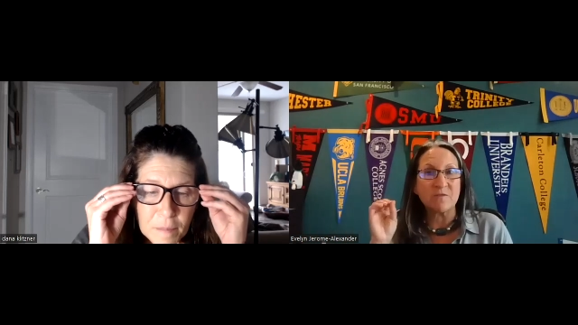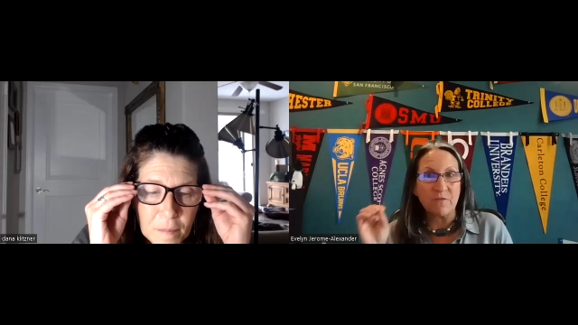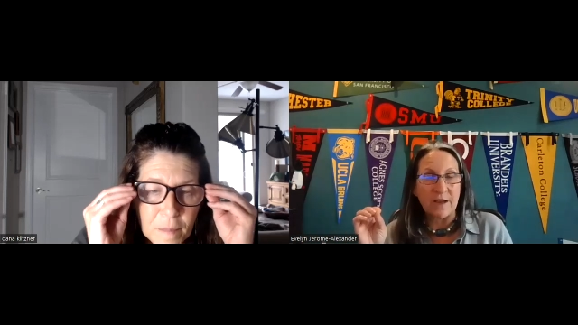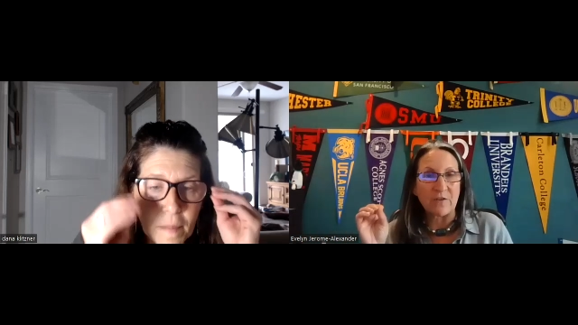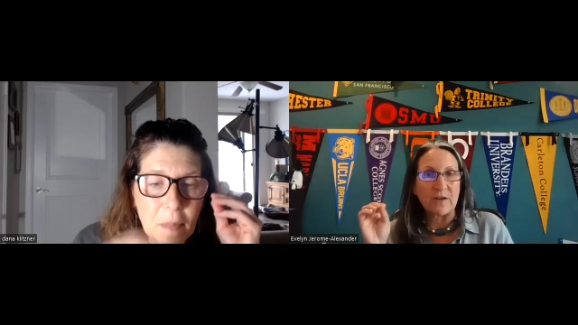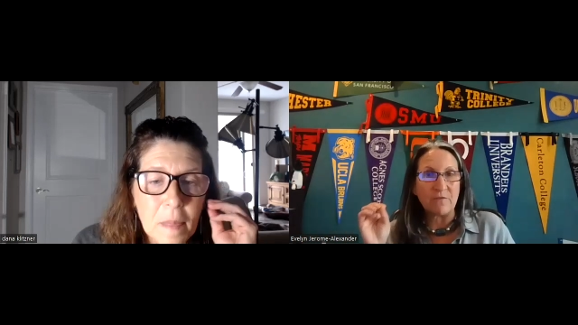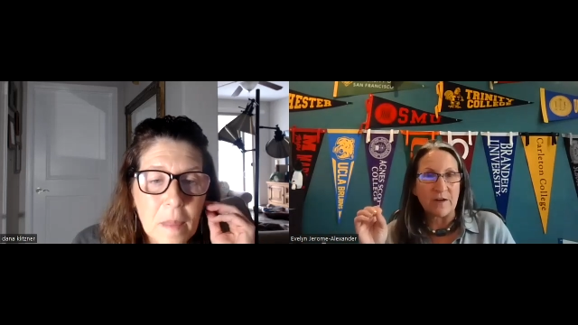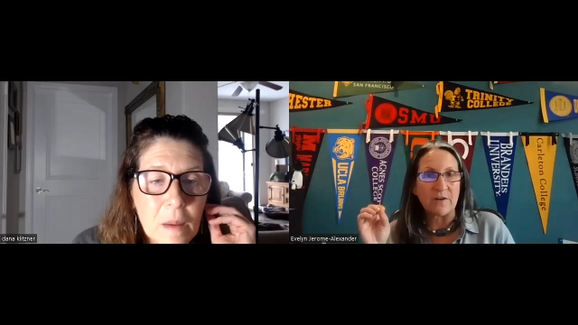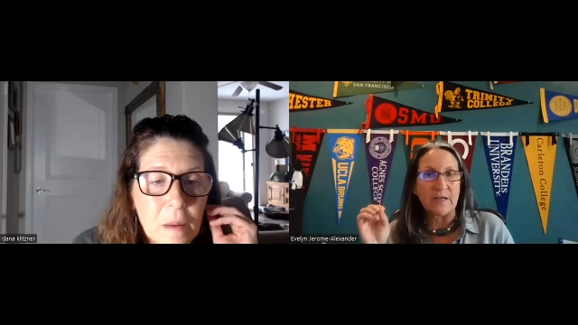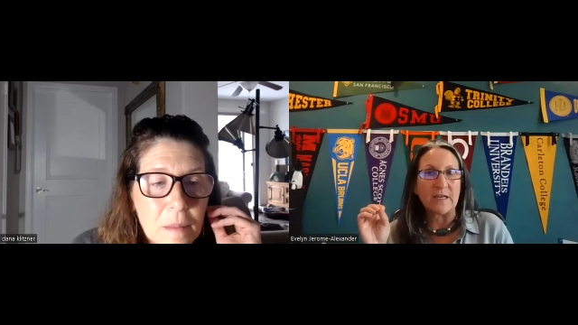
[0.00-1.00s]
Speaker 1: is
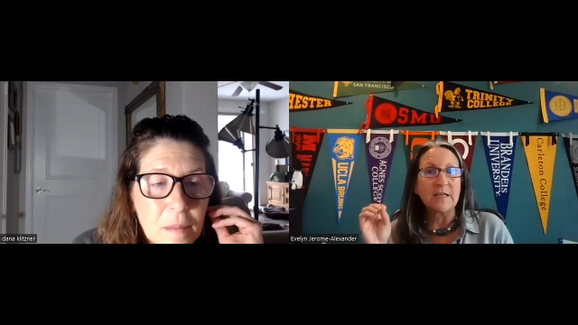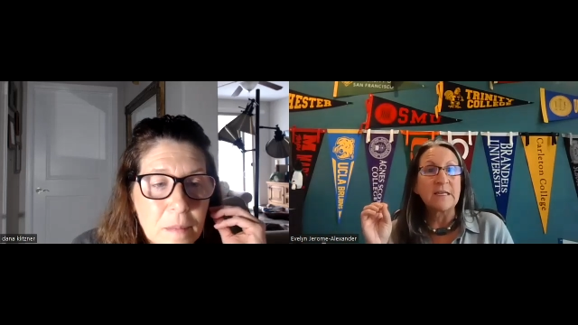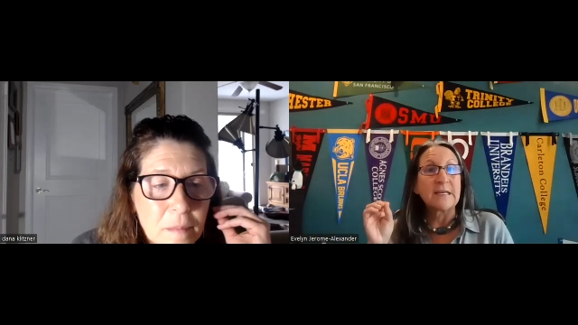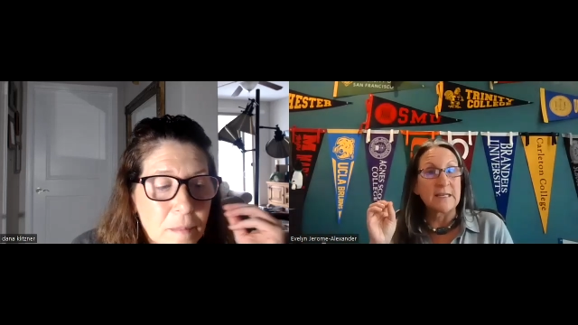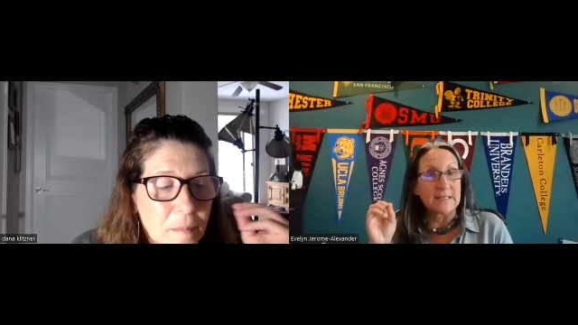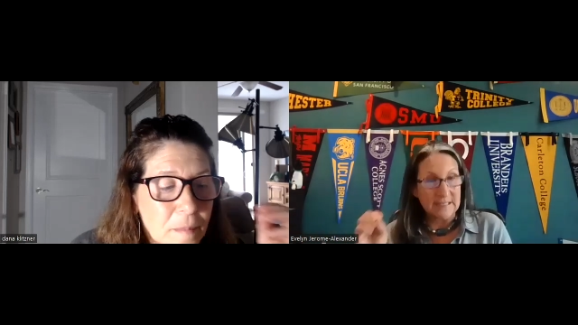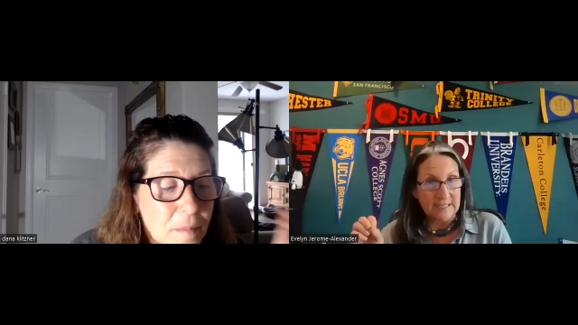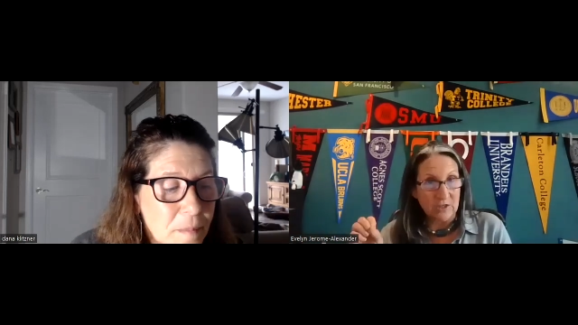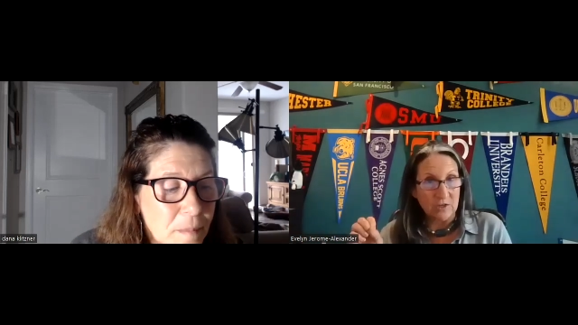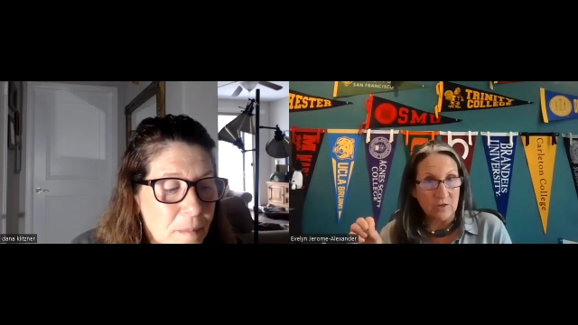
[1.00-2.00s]
very very
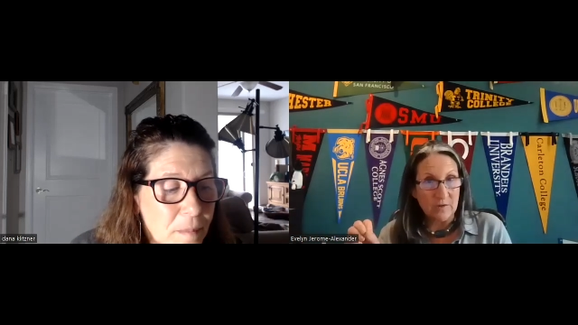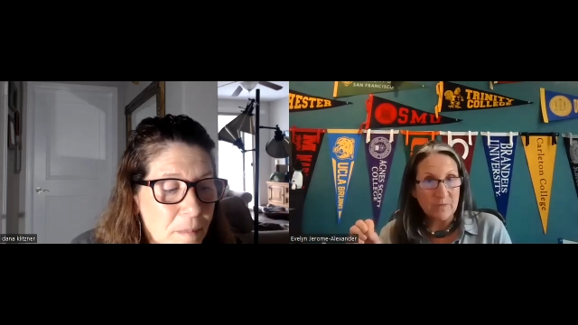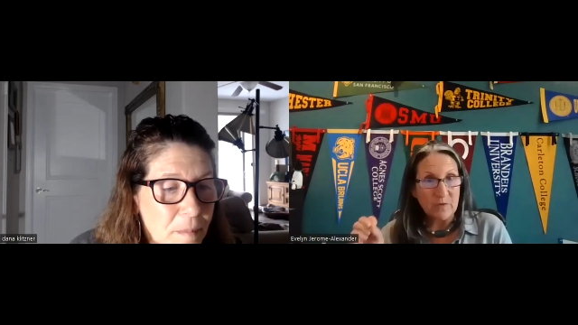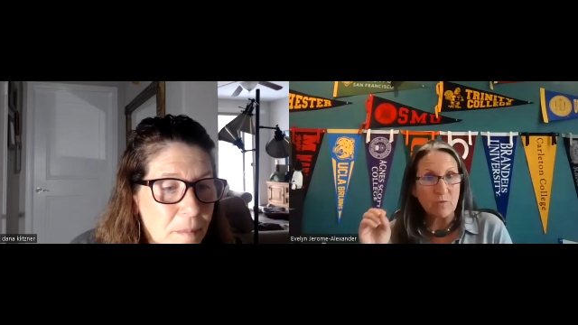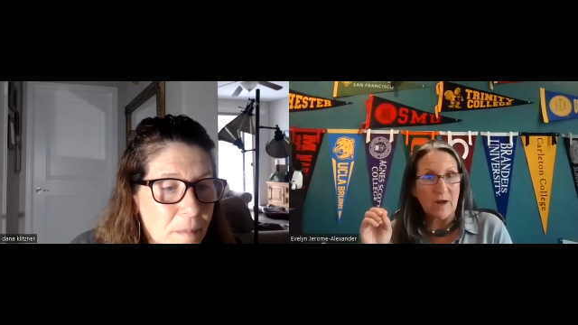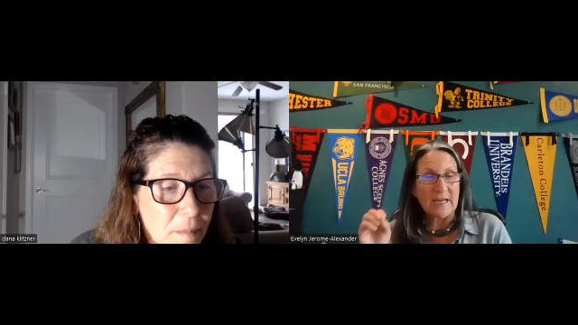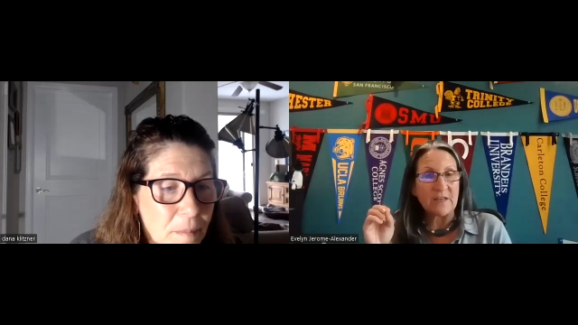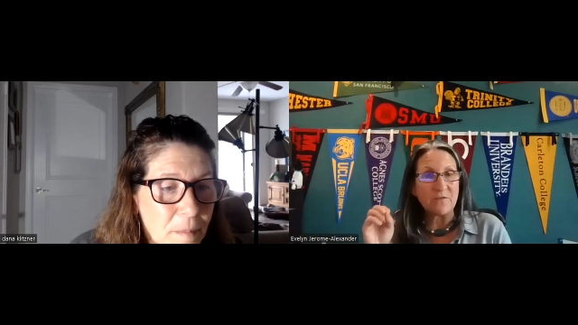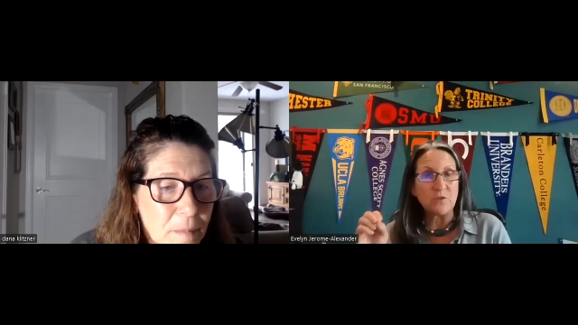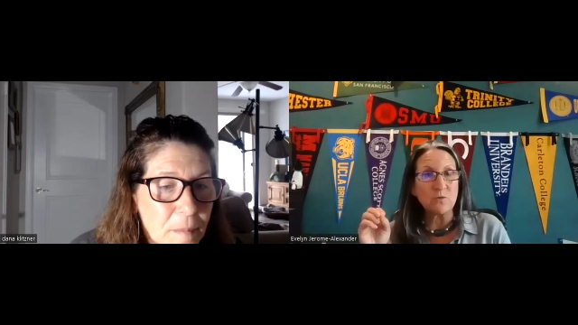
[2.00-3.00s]
clear
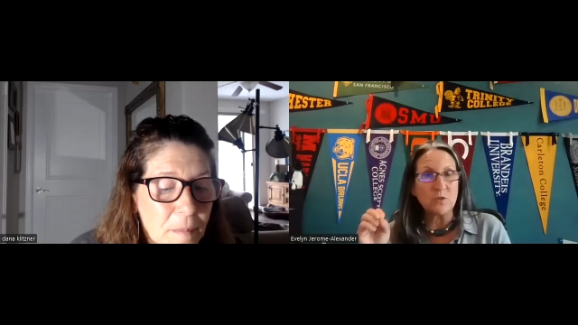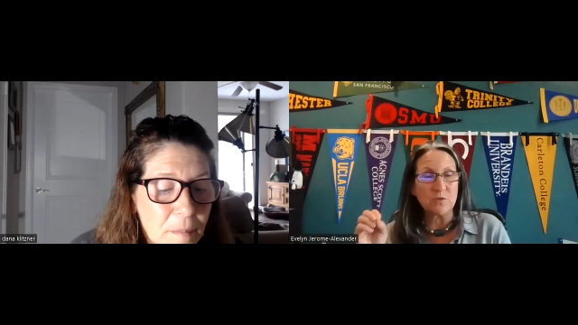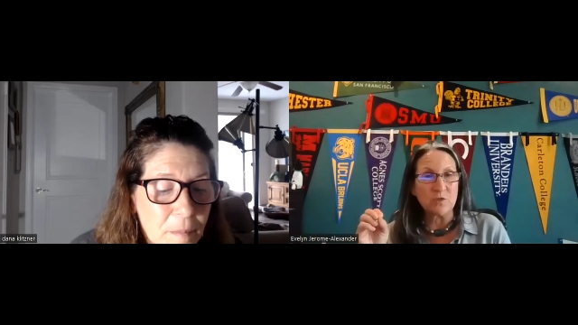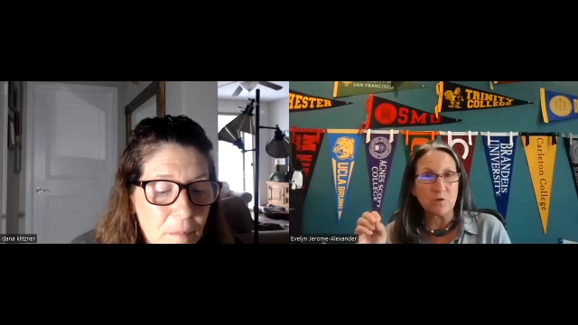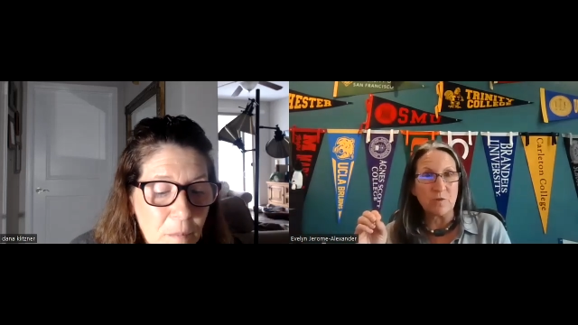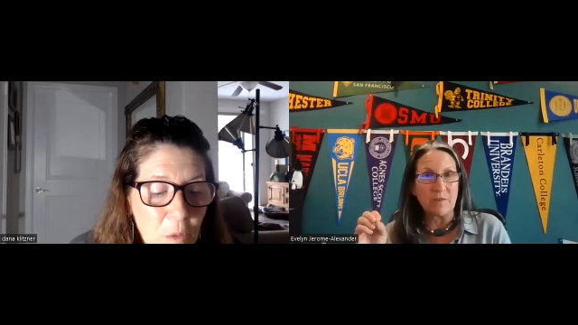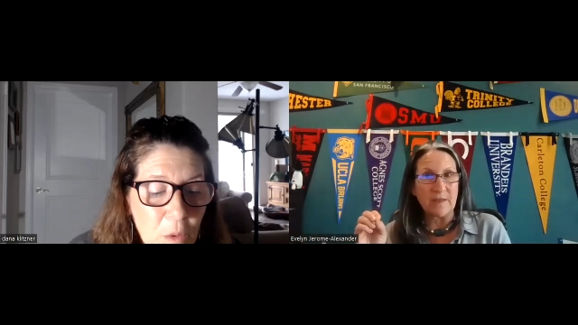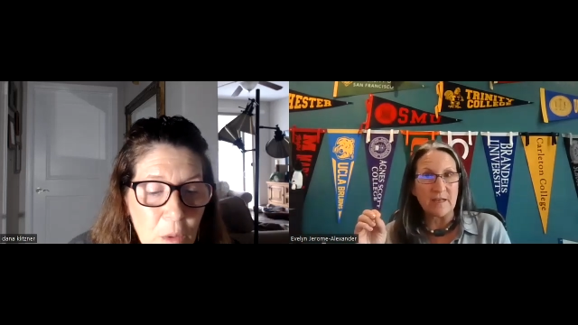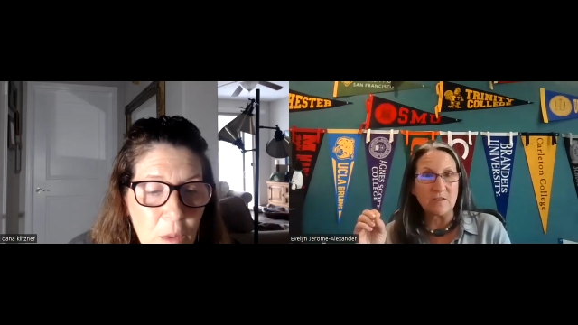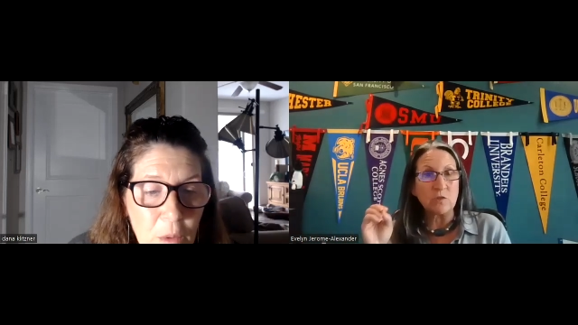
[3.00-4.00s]
right? If you do
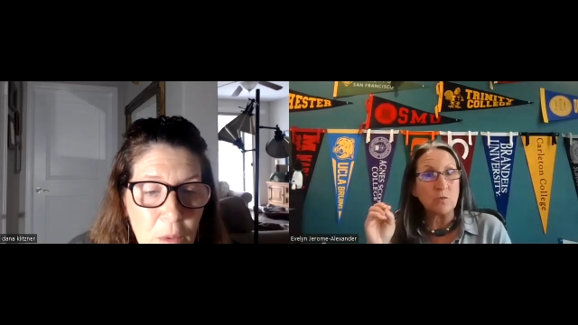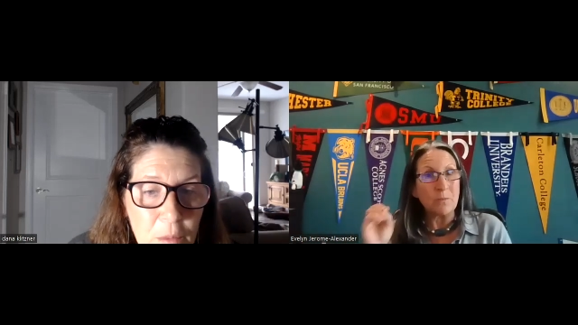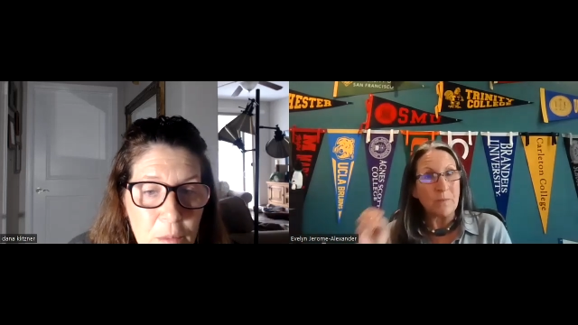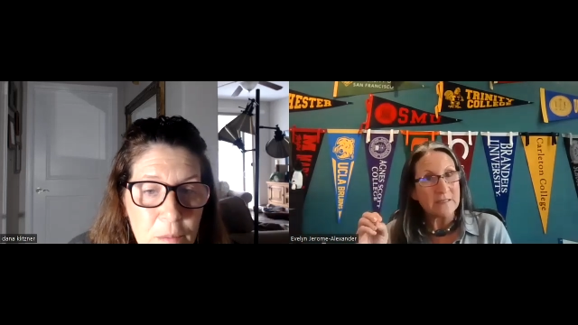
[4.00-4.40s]
certain things, you